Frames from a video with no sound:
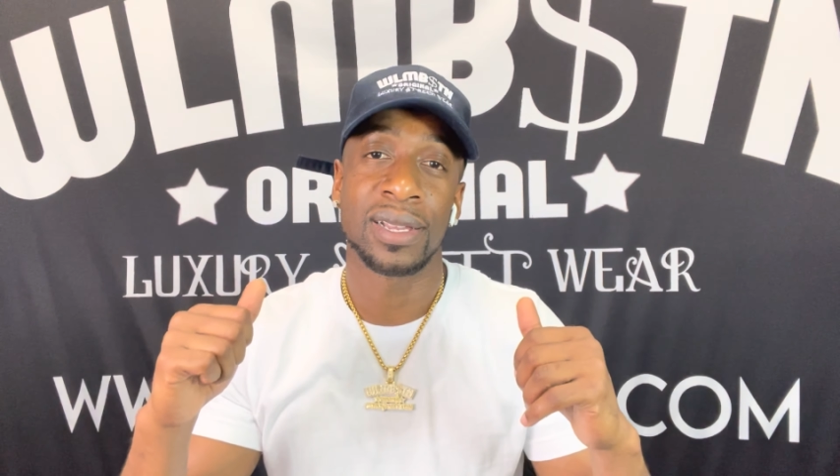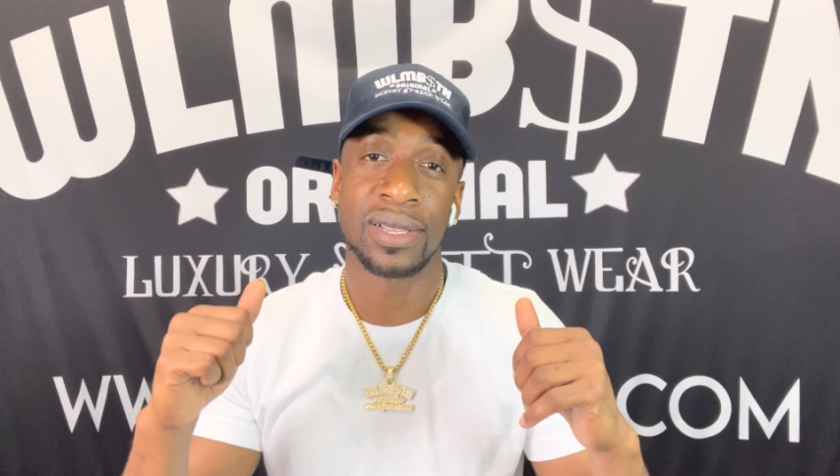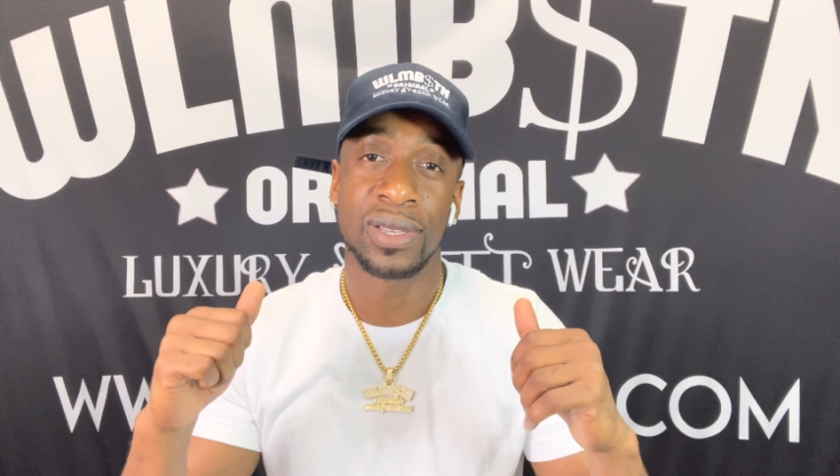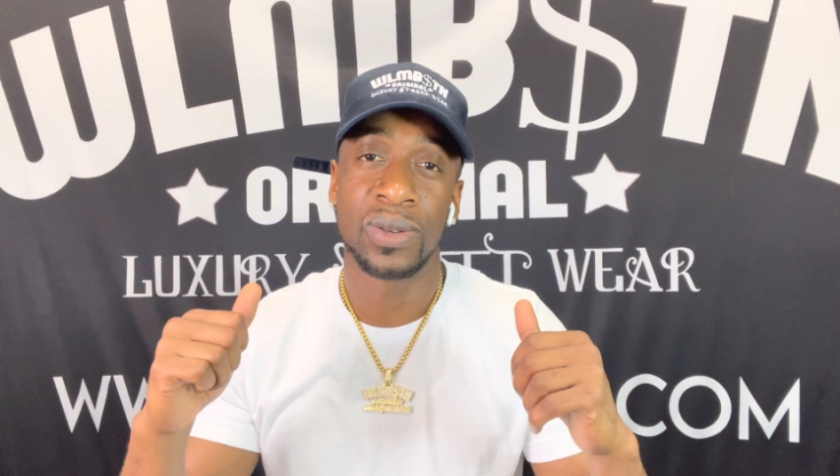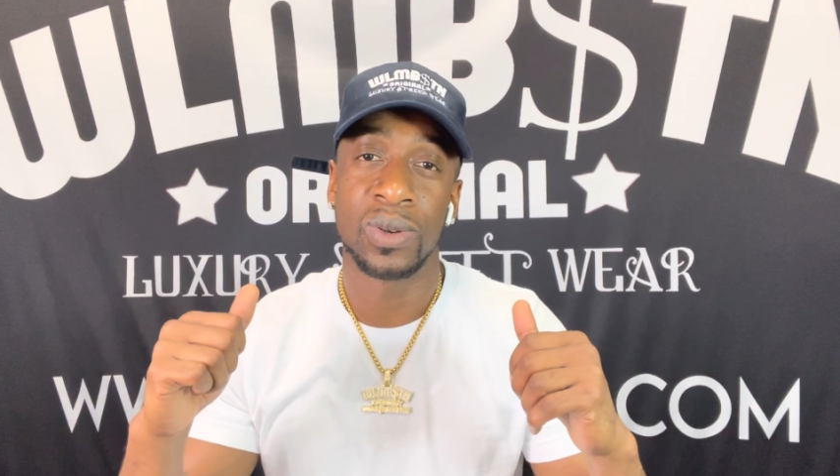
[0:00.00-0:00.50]

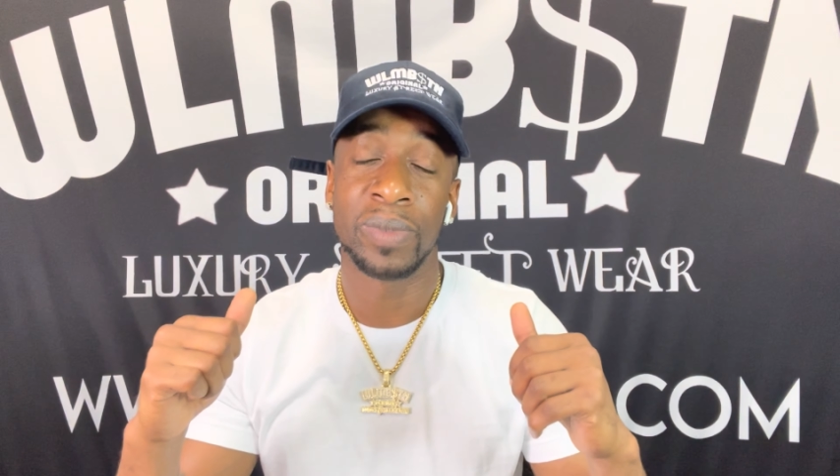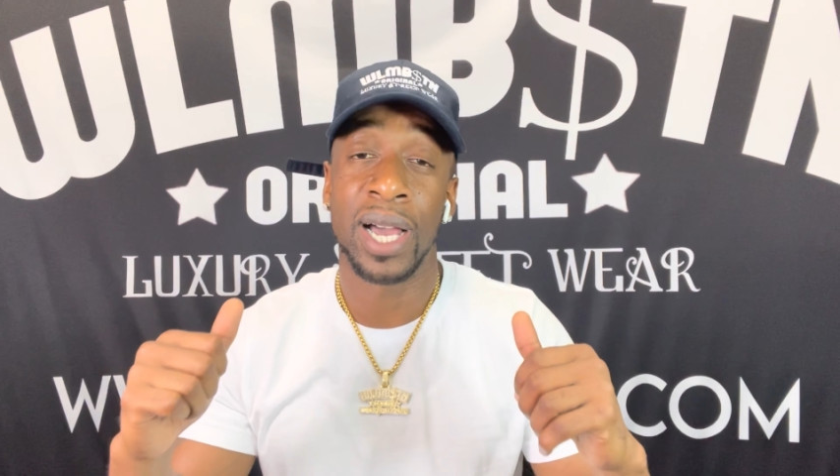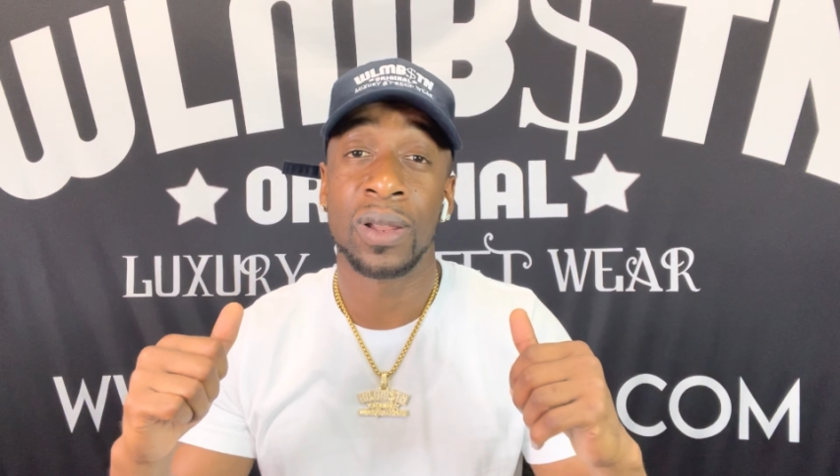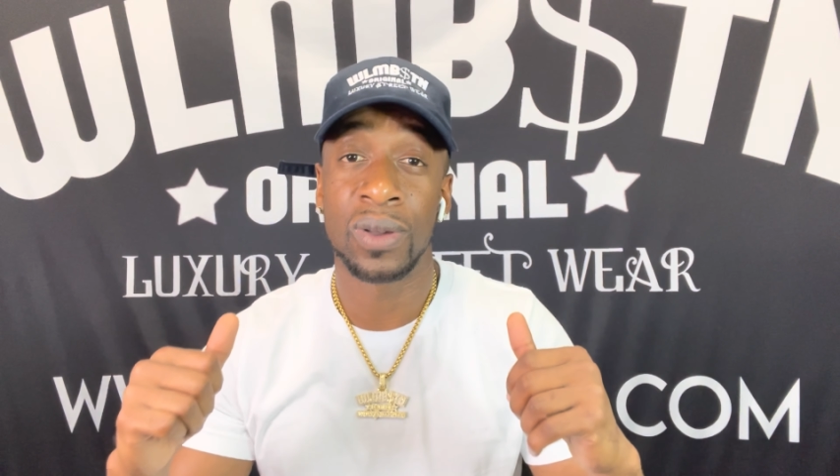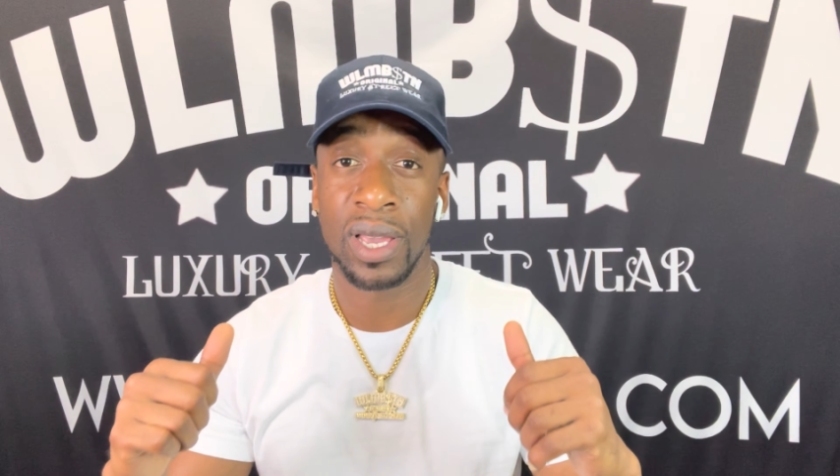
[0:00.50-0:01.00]
to my
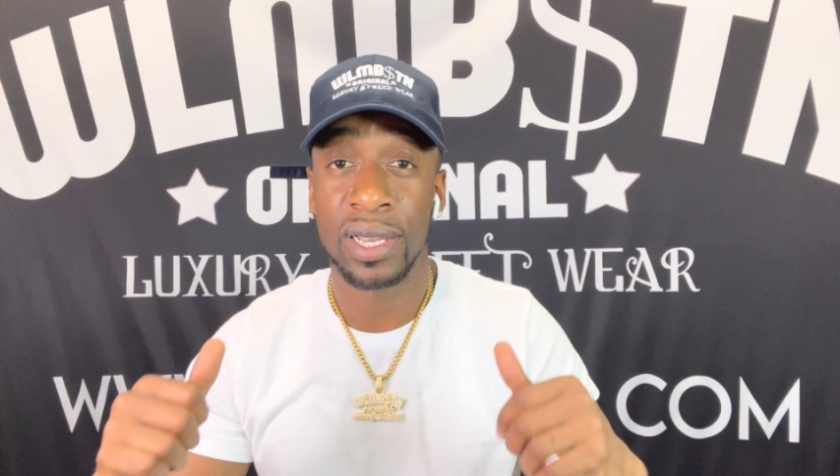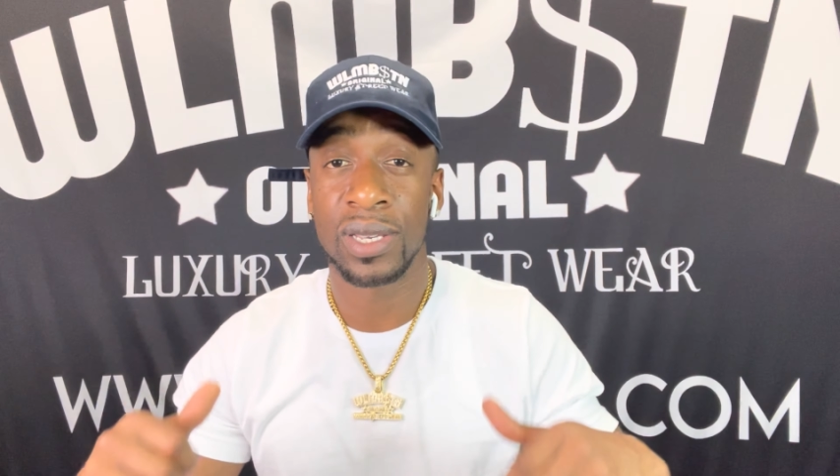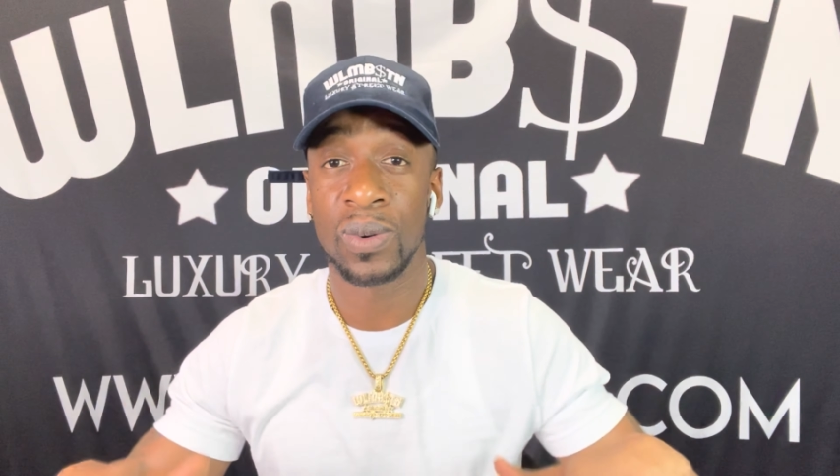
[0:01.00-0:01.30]
location,